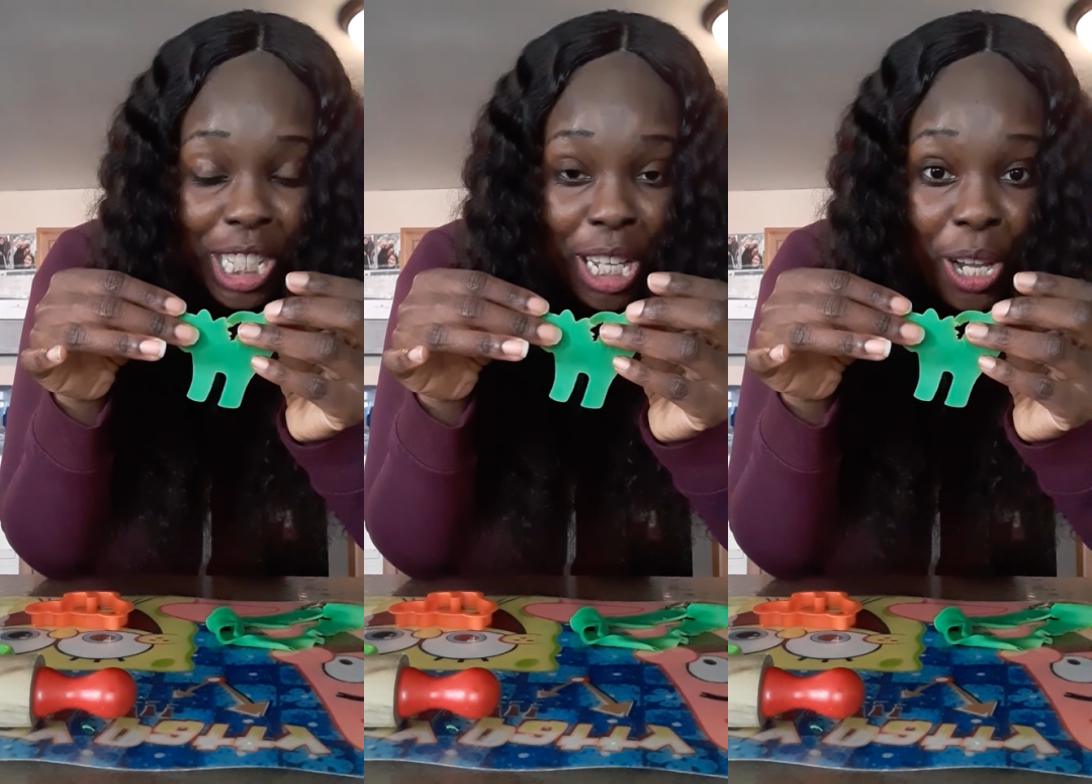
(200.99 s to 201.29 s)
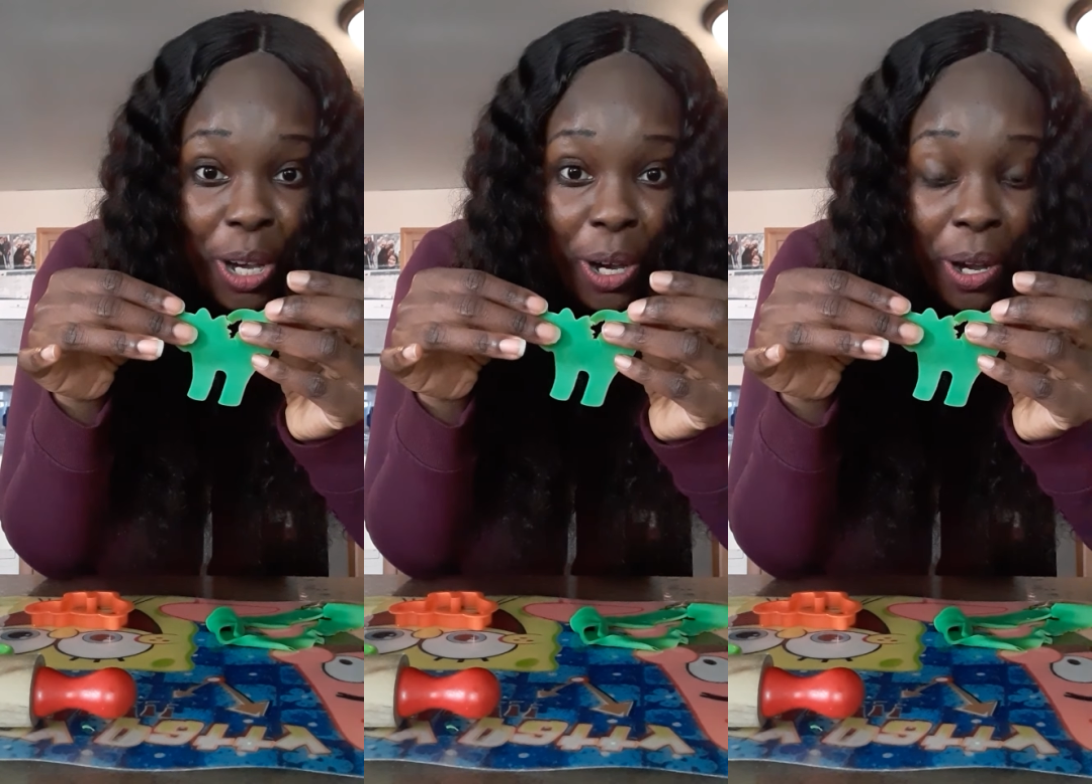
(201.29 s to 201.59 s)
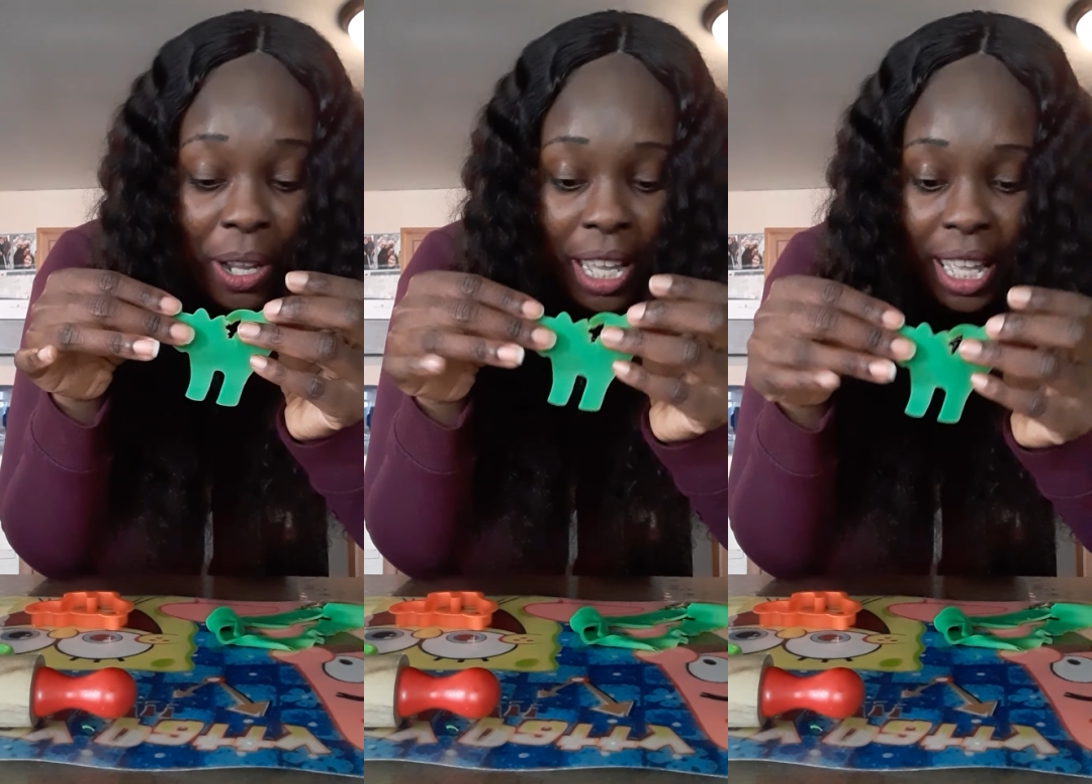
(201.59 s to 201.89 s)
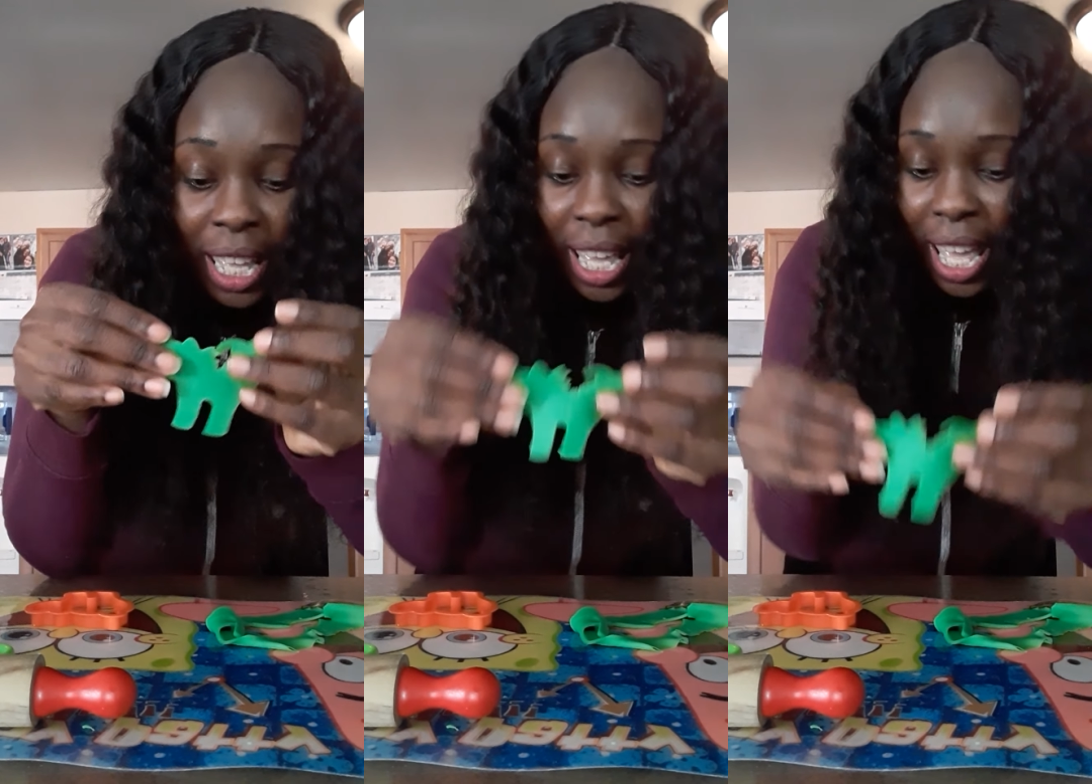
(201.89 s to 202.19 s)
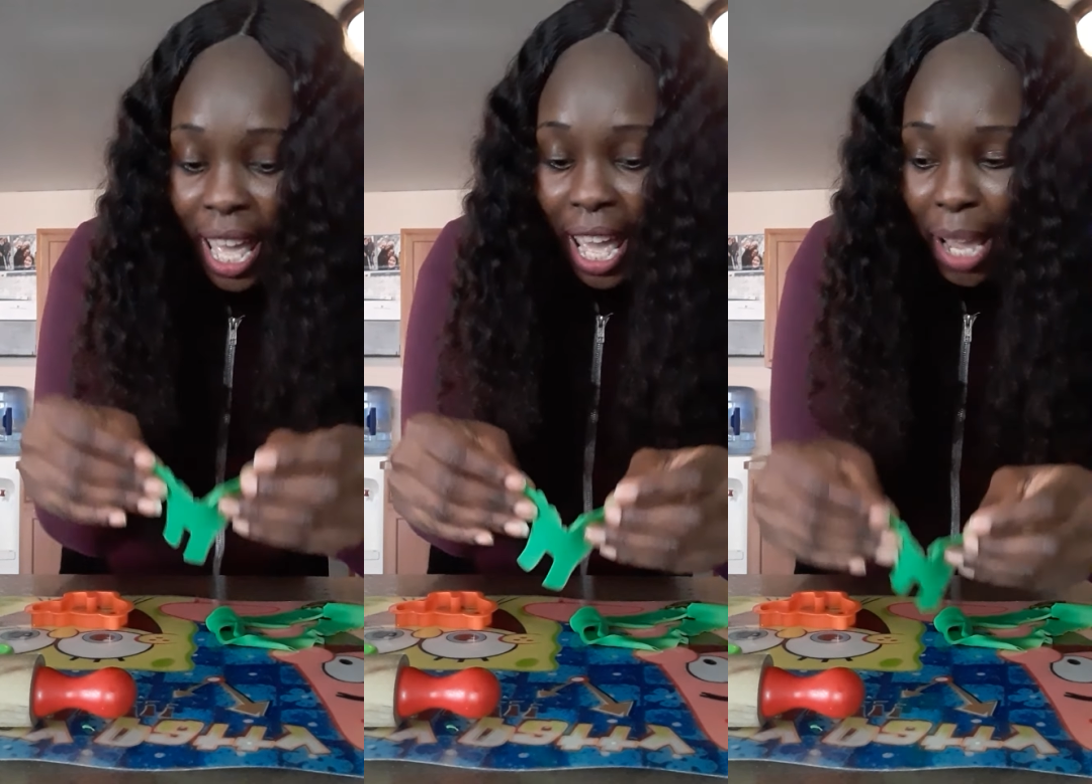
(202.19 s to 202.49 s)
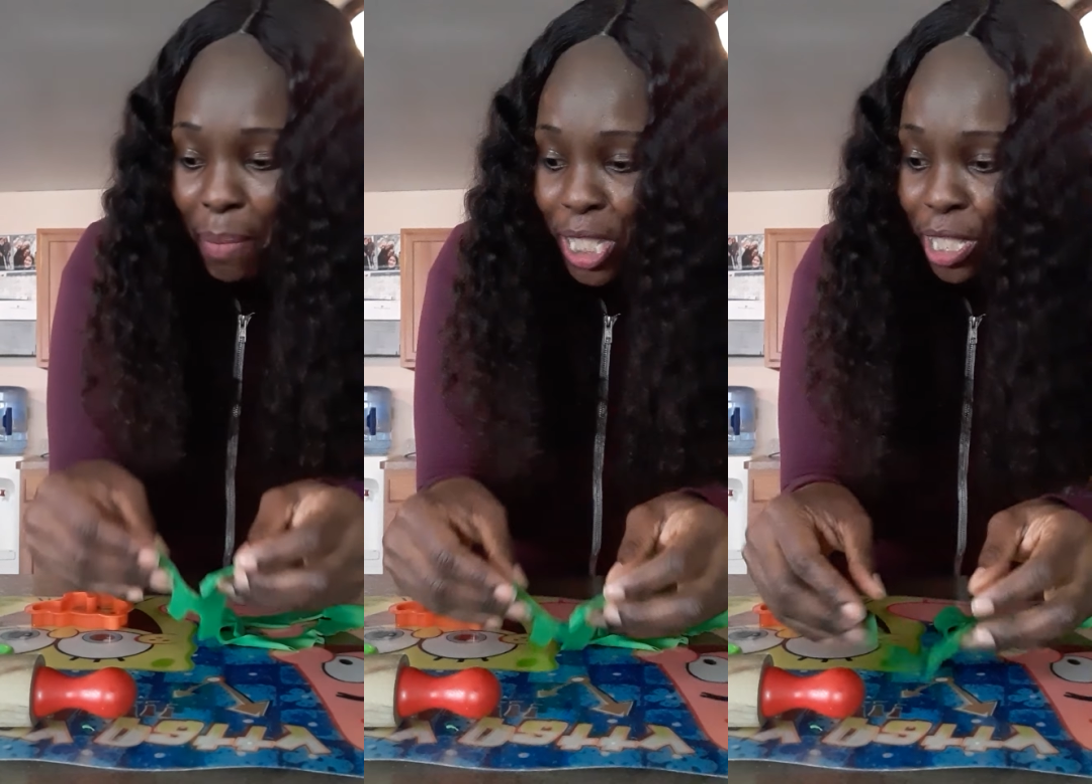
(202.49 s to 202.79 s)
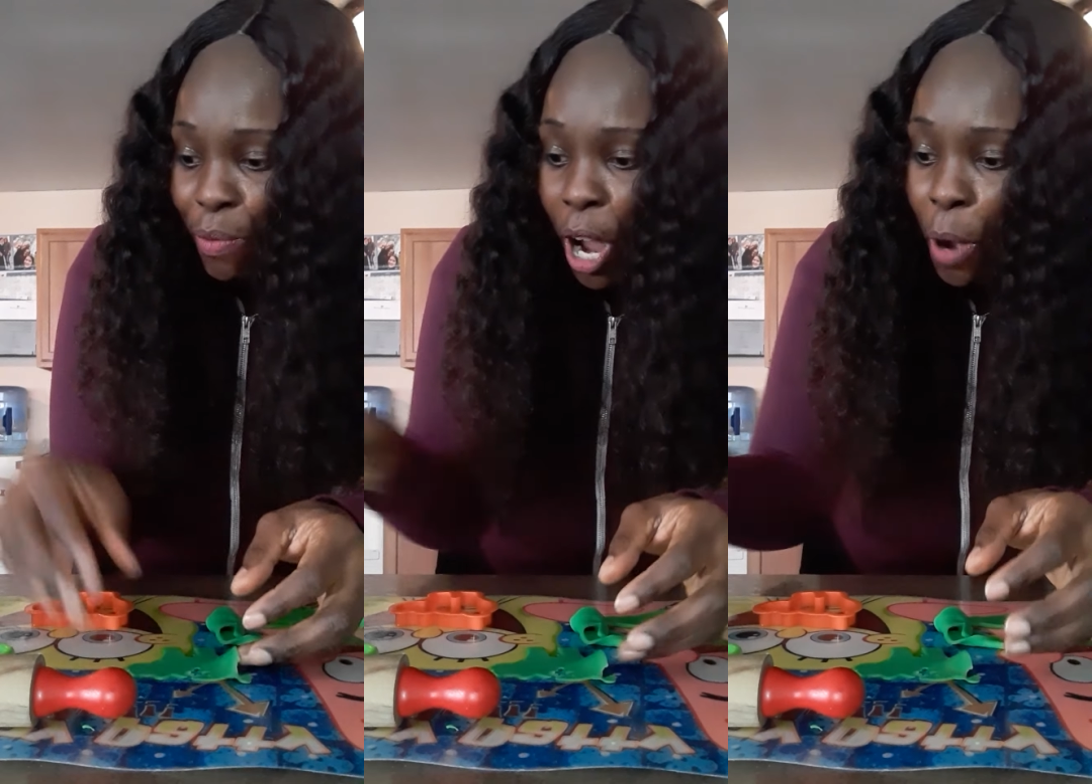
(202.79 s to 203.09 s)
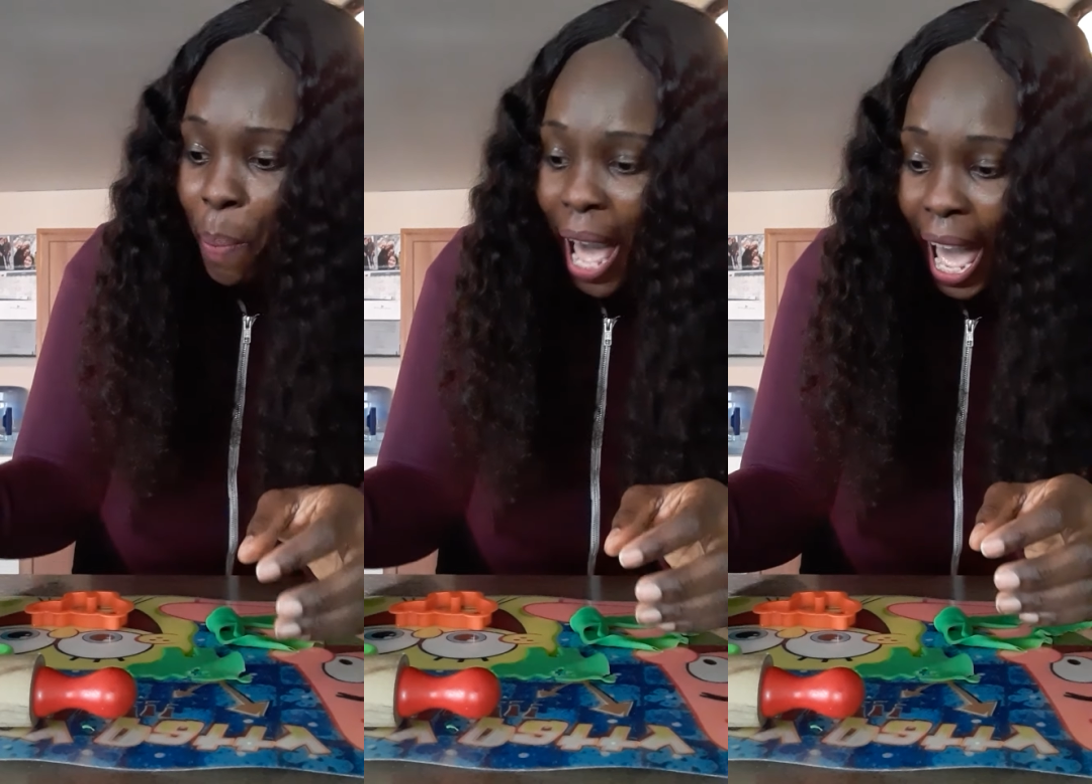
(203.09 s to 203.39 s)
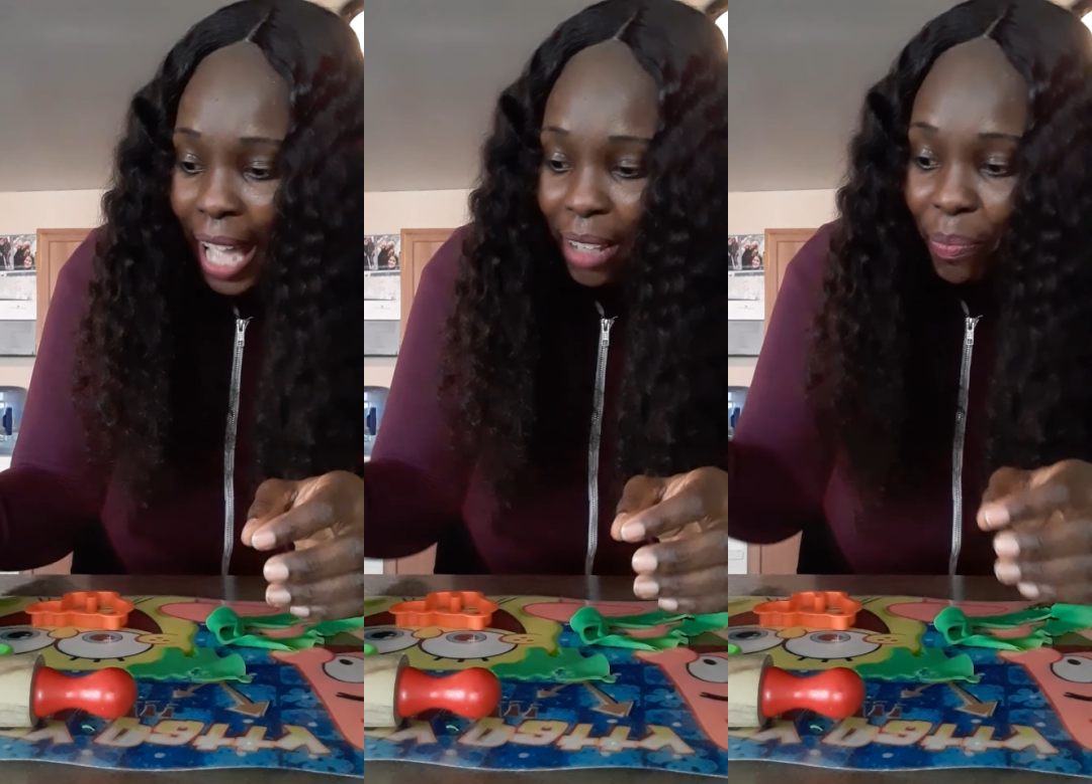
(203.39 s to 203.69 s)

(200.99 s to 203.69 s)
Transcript: too? Hey, Mr. Robot,